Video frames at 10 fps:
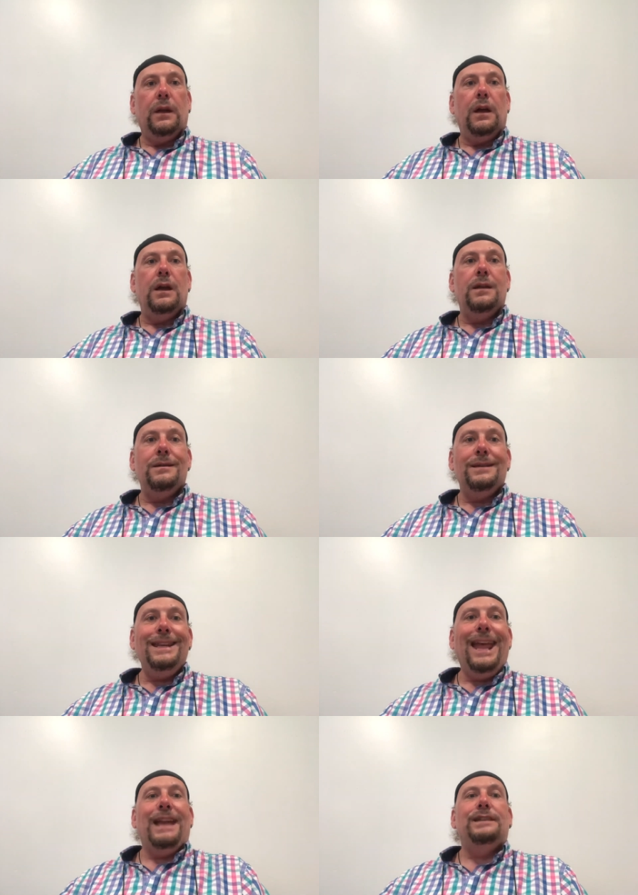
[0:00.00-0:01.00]
and
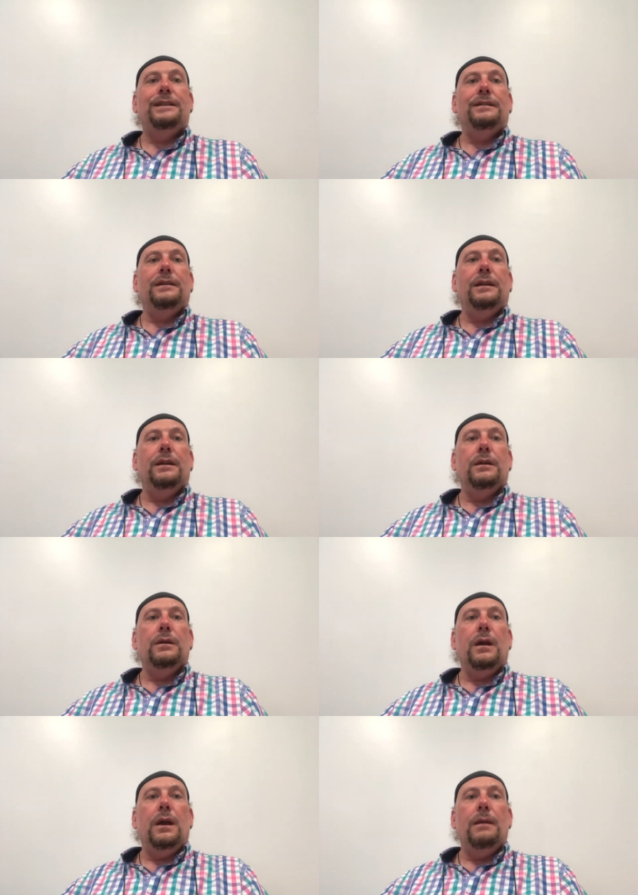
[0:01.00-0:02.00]
yes, you
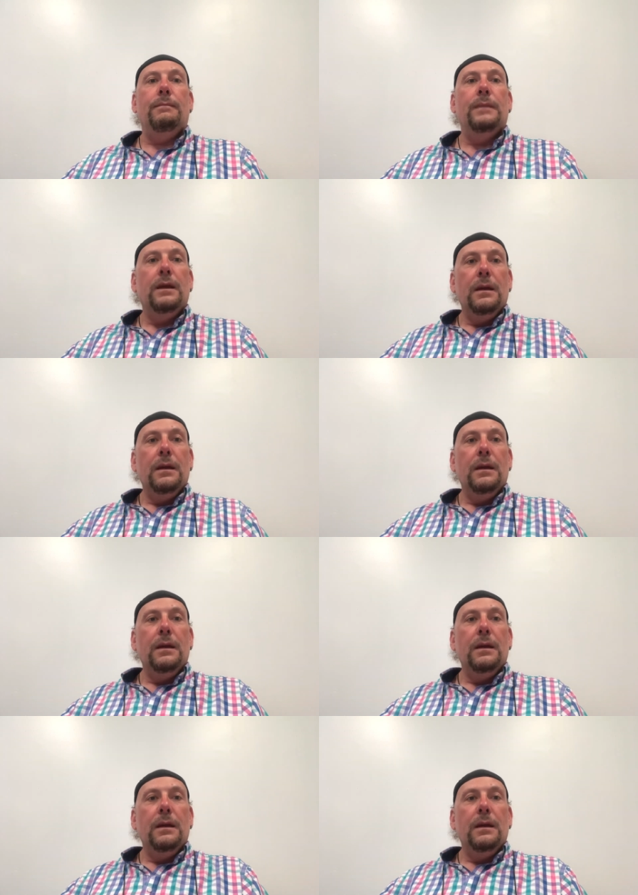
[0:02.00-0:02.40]
know,